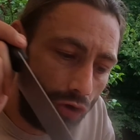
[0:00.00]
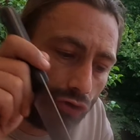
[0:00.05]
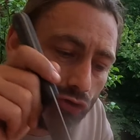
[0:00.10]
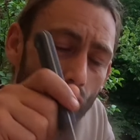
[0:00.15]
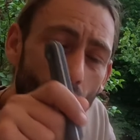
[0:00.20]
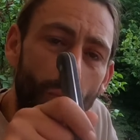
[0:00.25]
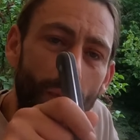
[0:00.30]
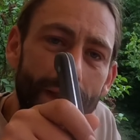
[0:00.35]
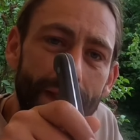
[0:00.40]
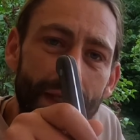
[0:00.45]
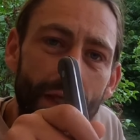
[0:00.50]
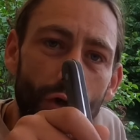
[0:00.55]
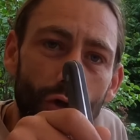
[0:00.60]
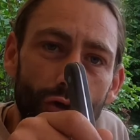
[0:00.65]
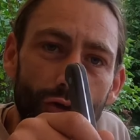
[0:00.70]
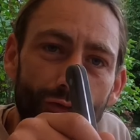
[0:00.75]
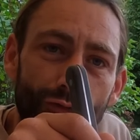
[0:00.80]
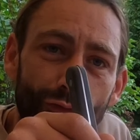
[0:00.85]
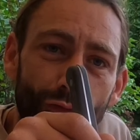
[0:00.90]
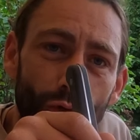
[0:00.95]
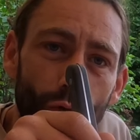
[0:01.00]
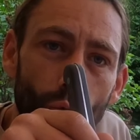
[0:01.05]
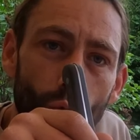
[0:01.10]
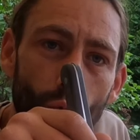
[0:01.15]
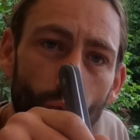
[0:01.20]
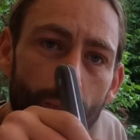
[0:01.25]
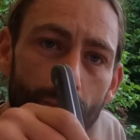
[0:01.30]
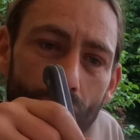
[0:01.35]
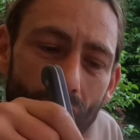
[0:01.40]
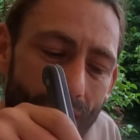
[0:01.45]
So when you got your fruit
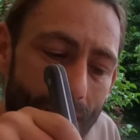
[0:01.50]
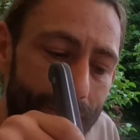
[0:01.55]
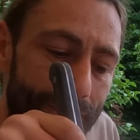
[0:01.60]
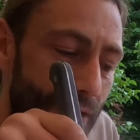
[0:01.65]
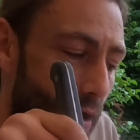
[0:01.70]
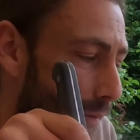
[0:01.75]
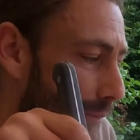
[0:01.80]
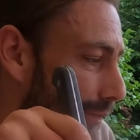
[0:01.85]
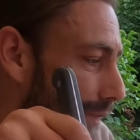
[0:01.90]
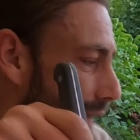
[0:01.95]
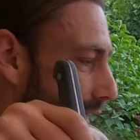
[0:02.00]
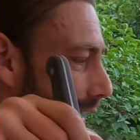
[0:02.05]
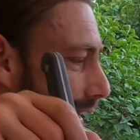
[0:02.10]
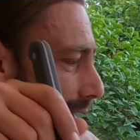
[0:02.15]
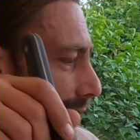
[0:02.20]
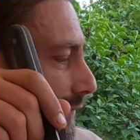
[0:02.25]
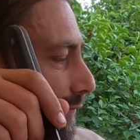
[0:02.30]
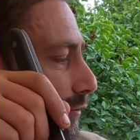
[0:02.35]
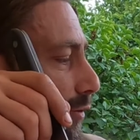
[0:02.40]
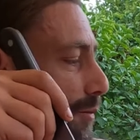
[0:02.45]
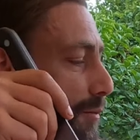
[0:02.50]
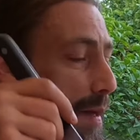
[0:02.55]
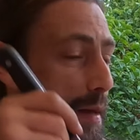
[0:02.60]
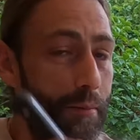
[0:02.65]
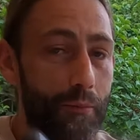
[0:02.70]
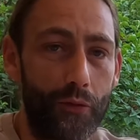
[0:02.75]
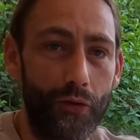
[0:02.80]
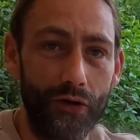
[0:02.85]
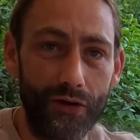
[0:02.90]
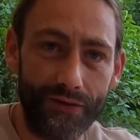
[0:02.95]
all prepped up there,
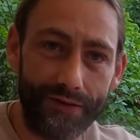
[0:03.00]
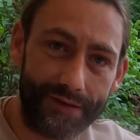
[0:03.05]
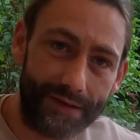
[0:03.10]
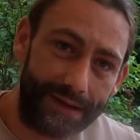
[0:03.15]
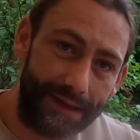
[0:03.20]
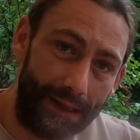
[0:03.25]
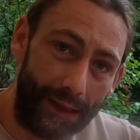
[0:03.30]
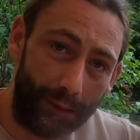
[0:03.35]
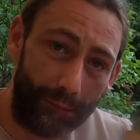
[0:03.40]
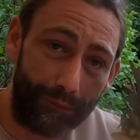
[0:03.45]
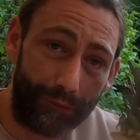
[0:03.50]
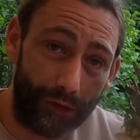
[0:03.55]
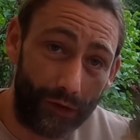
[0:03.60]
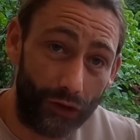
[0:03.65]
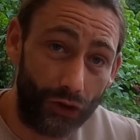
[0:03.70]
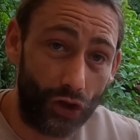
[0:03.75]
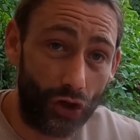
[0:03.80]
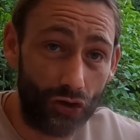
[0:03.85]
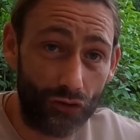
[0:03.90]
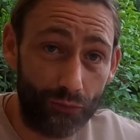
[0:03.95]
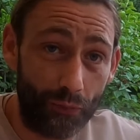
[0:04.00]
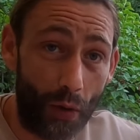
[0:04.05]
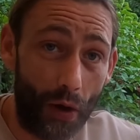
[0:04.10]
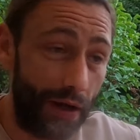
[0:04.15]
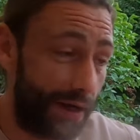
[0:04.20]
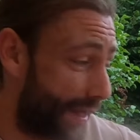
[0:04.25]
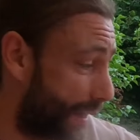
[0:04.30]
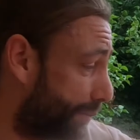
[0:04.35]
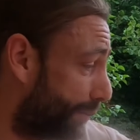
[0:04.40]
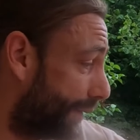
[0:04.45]
remembering to keep the nice
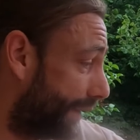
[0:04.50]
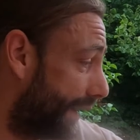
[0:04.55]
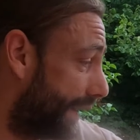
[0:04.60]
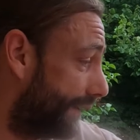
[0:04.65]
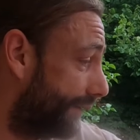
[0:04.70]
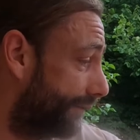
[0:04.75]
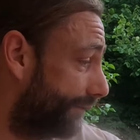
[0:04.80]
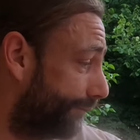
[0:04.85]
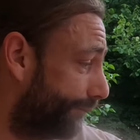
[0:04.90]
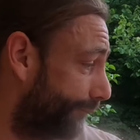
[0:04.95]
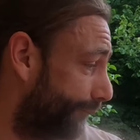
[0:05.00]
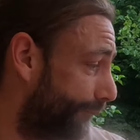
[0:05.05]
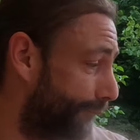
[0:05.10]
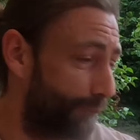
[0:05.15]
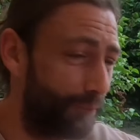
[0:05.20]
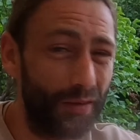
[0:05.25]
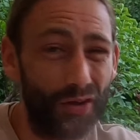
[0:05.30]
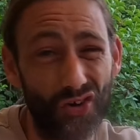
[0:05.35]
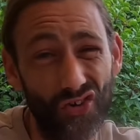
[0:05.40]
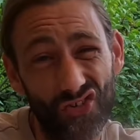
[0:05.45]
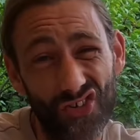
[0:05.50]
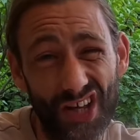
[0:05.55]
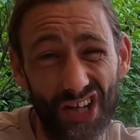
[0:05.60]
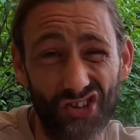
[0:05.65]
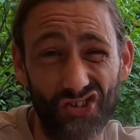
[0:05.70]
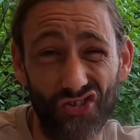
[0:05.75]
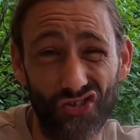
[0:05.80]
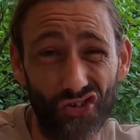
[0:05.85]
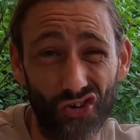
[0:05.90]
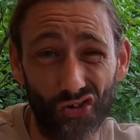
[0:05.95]
pineapple head, because that
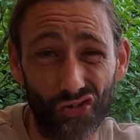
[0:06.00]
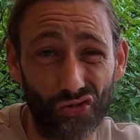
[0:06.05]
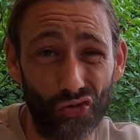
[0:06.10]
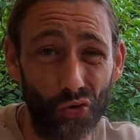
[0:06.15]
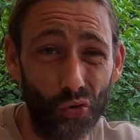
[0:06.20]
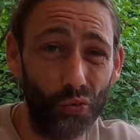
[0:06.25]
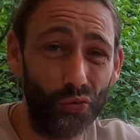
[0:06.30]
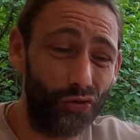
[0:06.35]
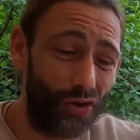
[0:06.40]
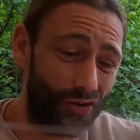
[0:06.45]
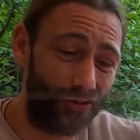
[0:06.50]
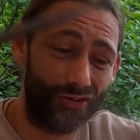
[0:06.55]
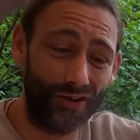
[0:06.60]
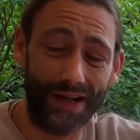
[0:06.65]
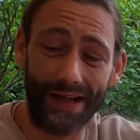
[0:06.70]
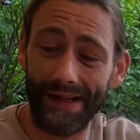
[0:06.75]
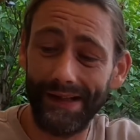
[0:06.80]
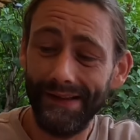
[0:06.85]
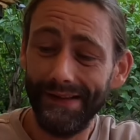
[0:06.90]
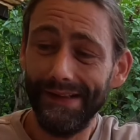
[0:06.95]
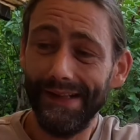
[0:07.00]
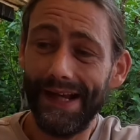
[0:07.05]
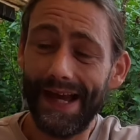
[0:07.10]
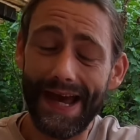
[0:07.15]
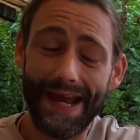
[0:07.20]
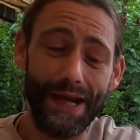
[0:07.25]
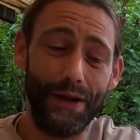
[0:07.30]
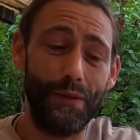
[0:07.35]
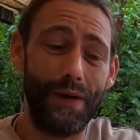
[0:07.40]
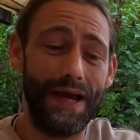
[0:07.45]
just looks cool, doesn't it?
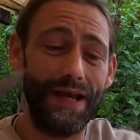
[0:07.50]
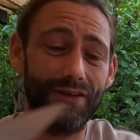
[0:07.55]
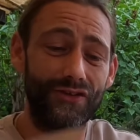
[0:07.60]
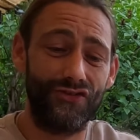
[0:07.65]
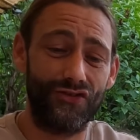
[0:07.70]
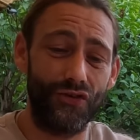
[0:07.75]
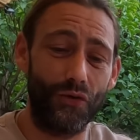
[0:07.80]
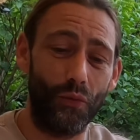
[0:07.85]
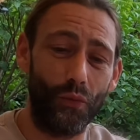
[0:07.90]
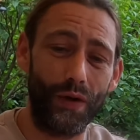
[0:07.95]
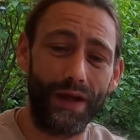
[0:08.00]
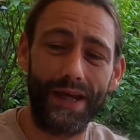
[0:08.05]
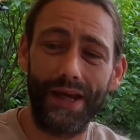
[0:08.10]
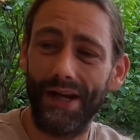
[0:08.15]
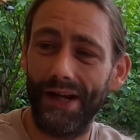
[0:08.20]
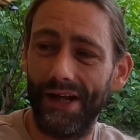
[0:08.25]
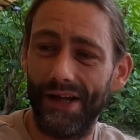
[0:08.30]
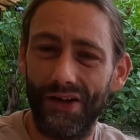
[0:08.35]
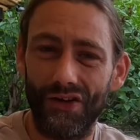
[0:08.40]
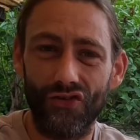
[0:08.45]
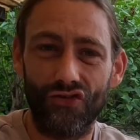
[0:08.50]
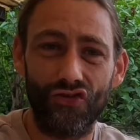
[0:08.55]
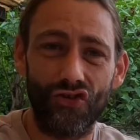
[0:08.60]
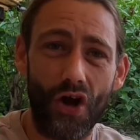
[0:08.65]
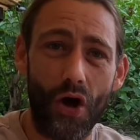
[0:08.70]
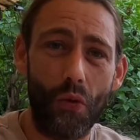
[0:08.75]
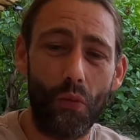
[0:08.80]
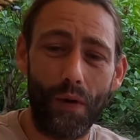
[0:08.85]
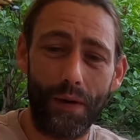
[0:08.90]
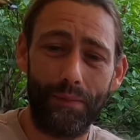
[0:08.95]
Anyways, we're gonna
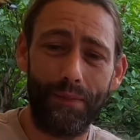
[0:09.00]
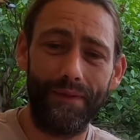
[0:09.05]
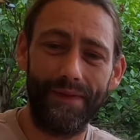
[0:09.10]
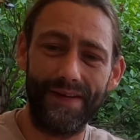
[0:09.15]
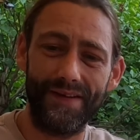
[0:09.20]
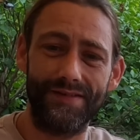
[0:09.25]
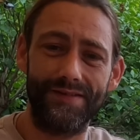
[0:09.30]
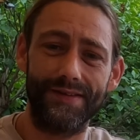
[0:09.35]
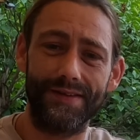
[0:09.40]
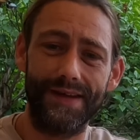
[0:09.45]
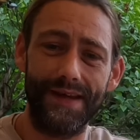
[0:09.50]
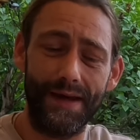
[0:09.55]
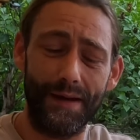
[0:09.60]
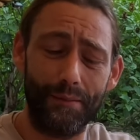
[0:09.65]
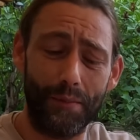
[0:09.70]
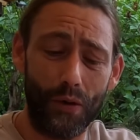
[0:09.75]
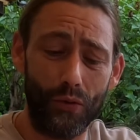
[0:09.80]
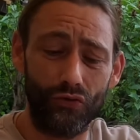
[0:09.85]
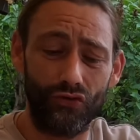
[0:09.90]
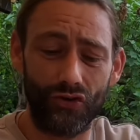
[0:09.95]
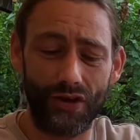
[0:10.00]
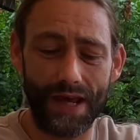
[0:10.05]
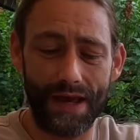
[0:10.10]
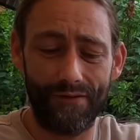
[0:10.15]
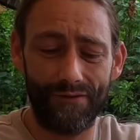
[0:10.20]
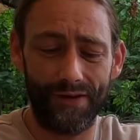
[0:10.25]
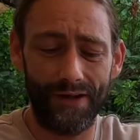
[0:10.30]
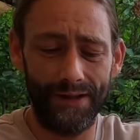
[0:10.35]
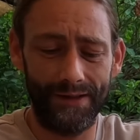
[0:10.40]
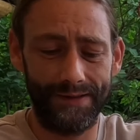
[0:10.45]
start whipping this skyr bowl
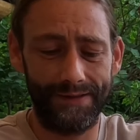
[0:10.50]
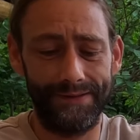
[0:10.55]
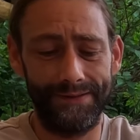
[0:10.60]
together.